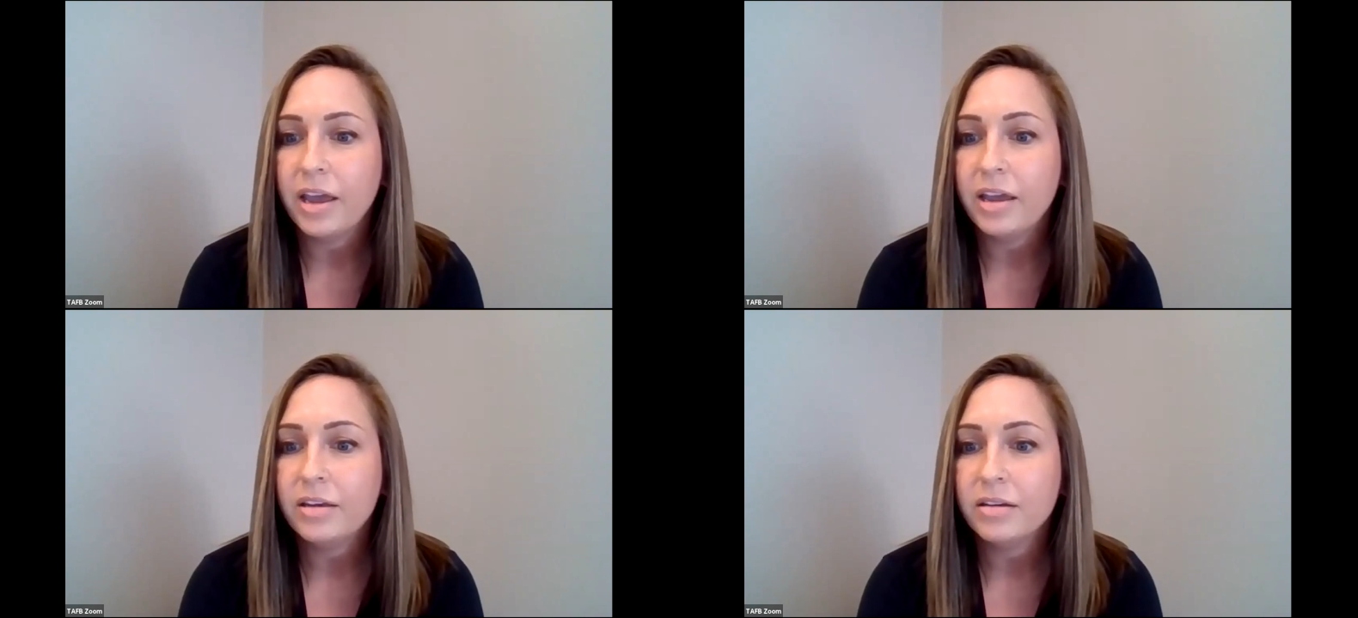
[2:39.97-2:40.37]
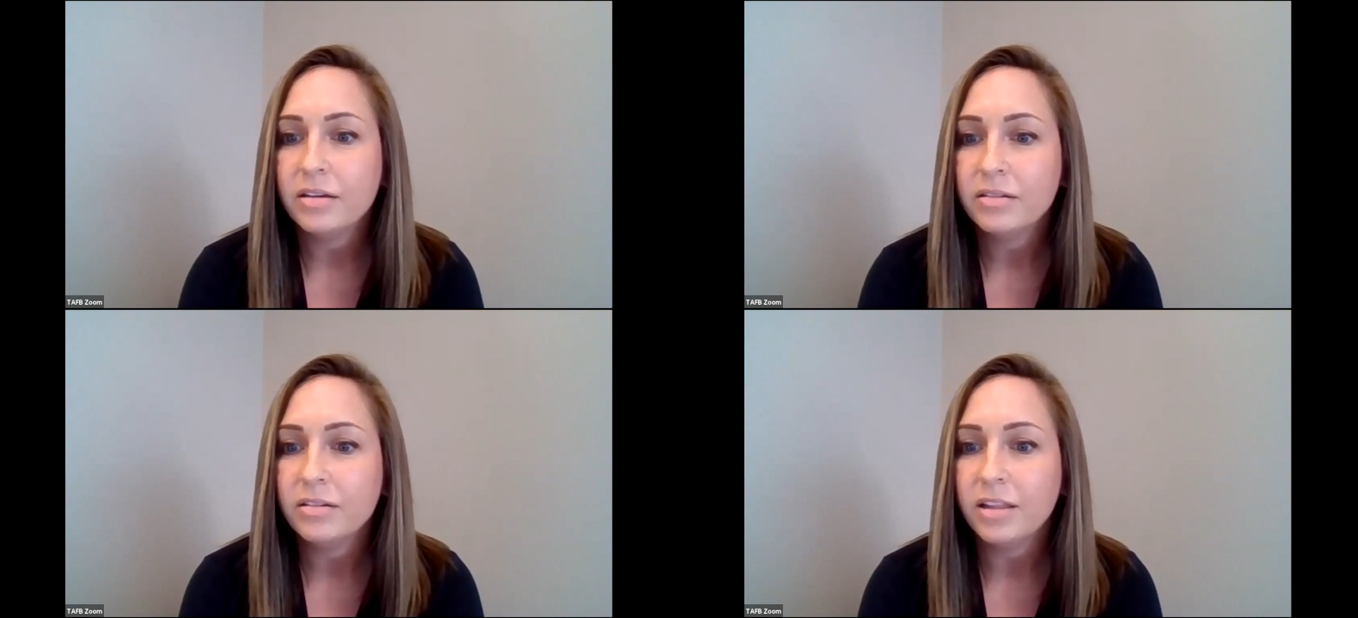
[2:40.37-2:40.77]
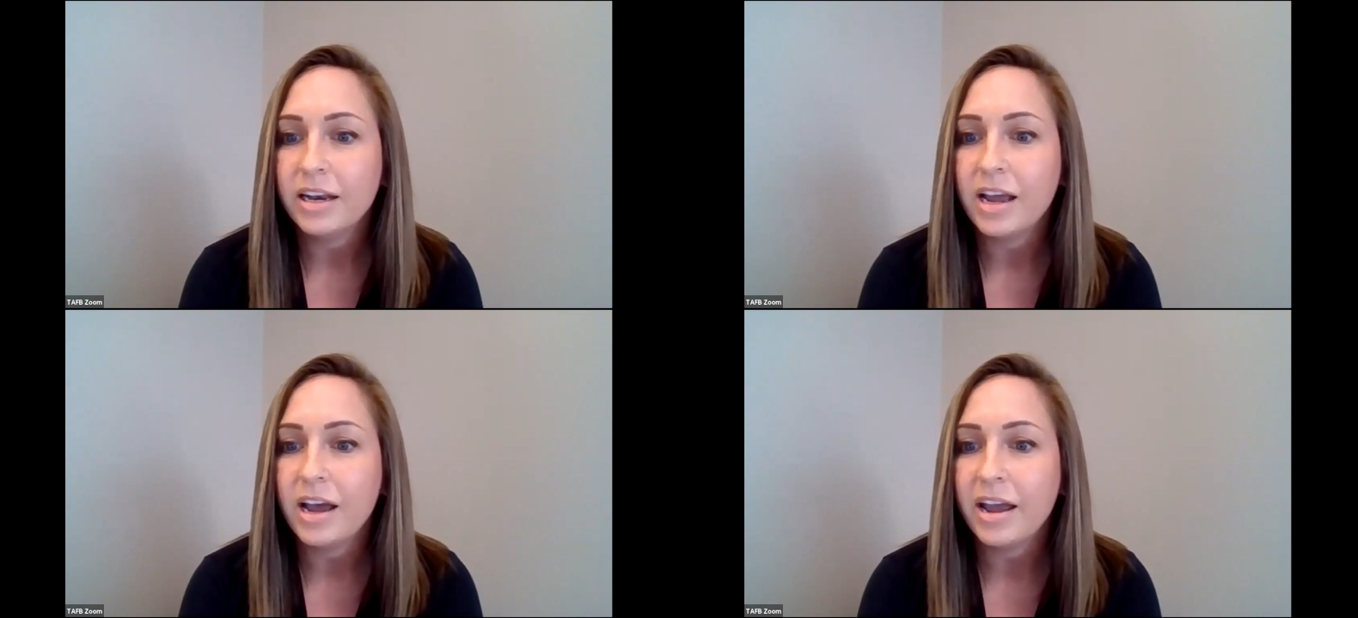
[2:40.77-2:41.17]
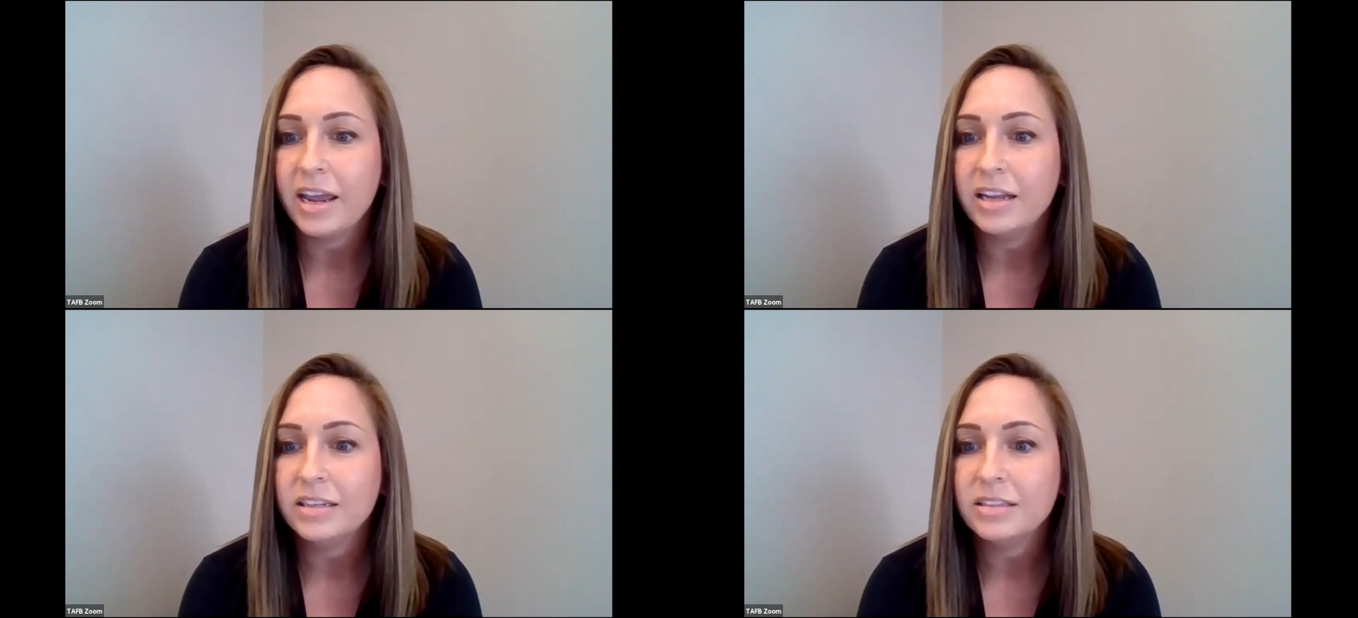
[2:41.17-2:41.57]
Keller and Southlake,
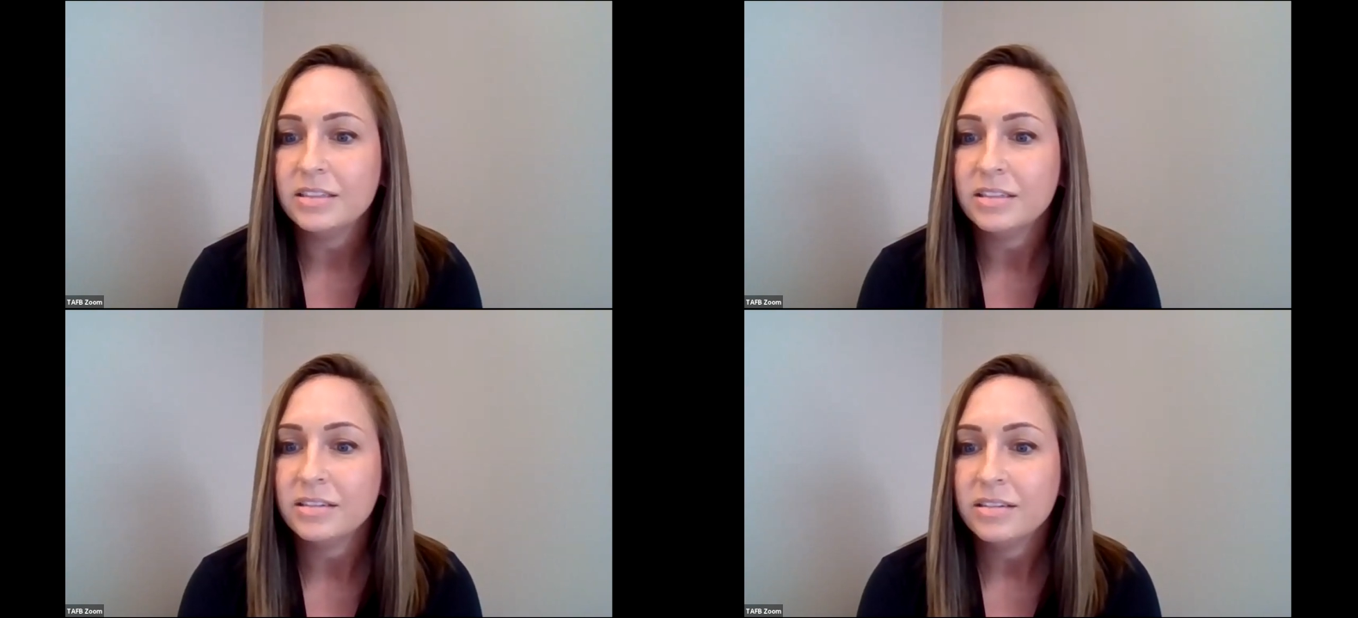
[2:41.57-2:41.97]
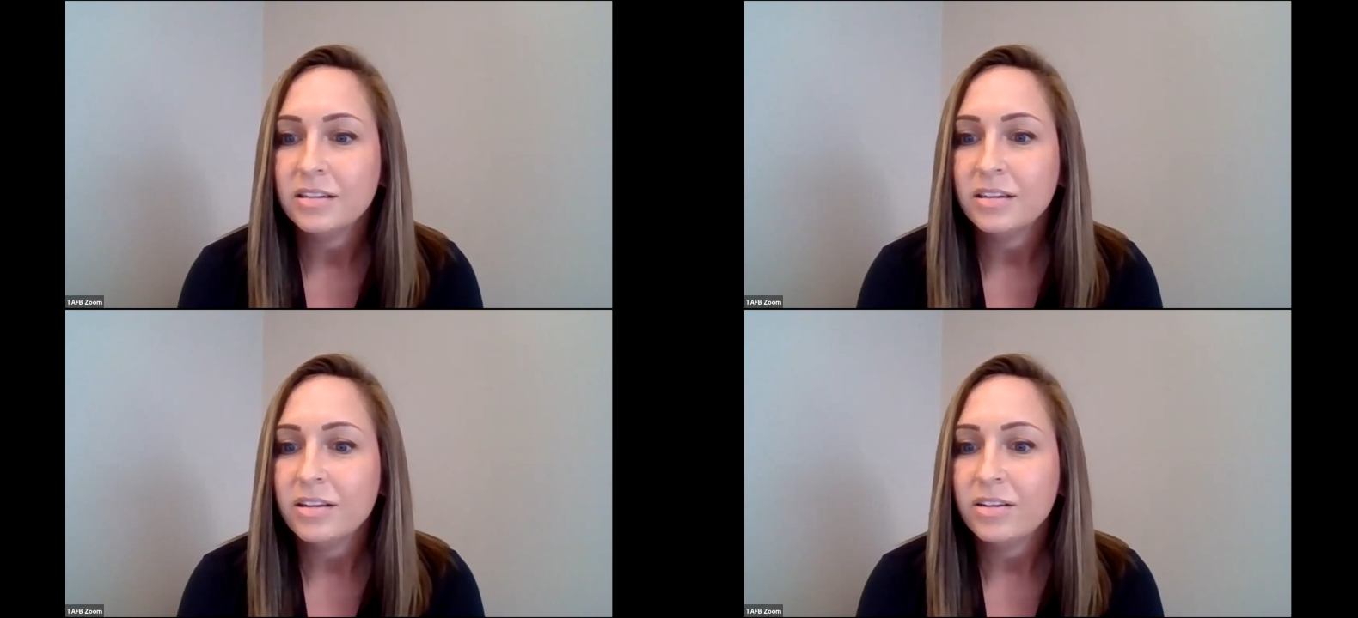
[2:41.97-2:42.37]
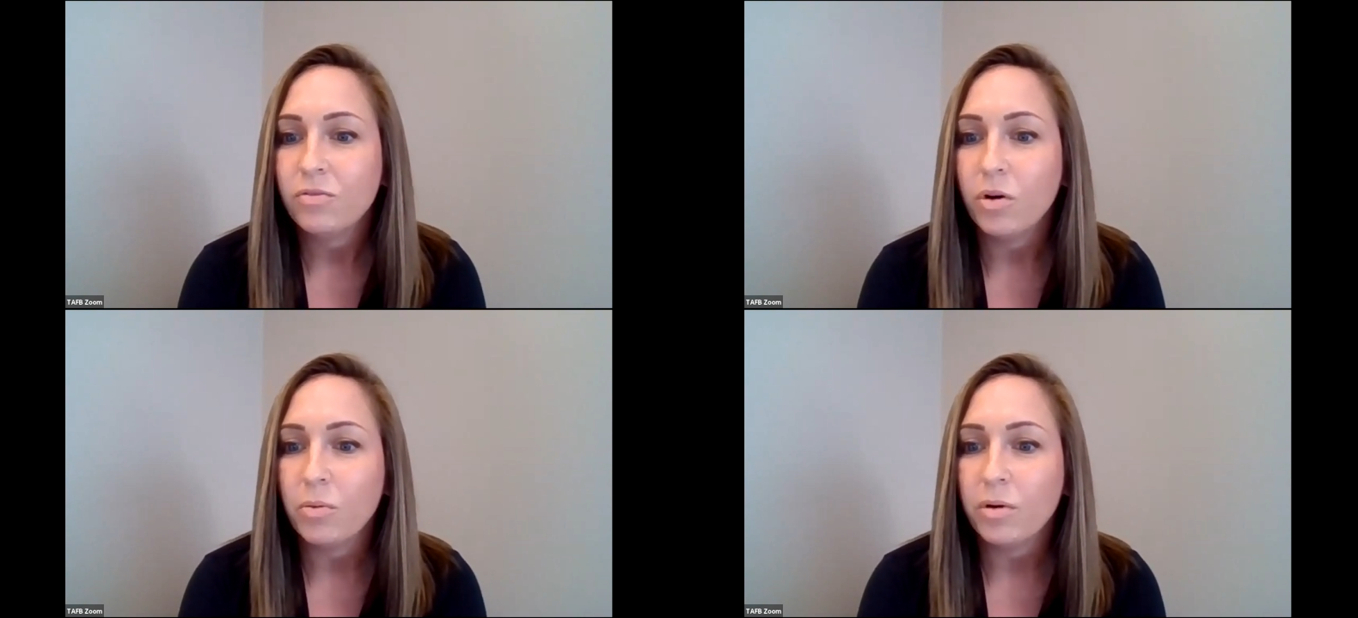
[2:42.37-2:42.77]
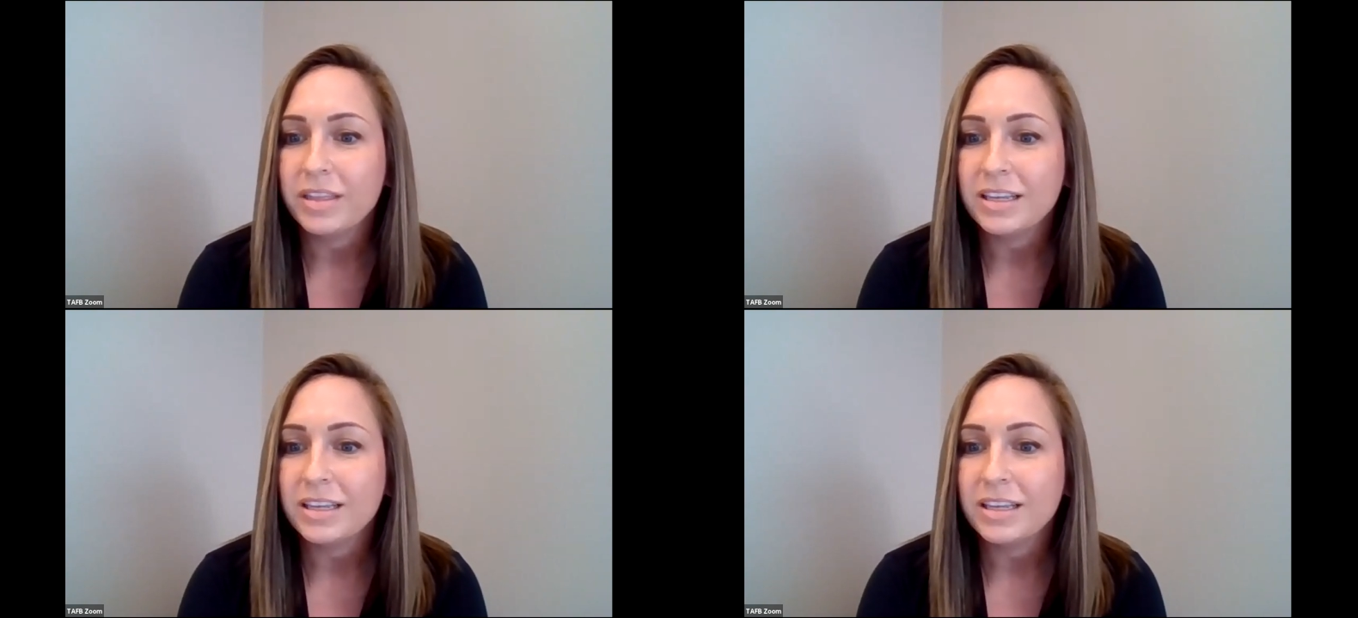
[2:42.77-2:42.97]
Glen Heights, Fort Worth.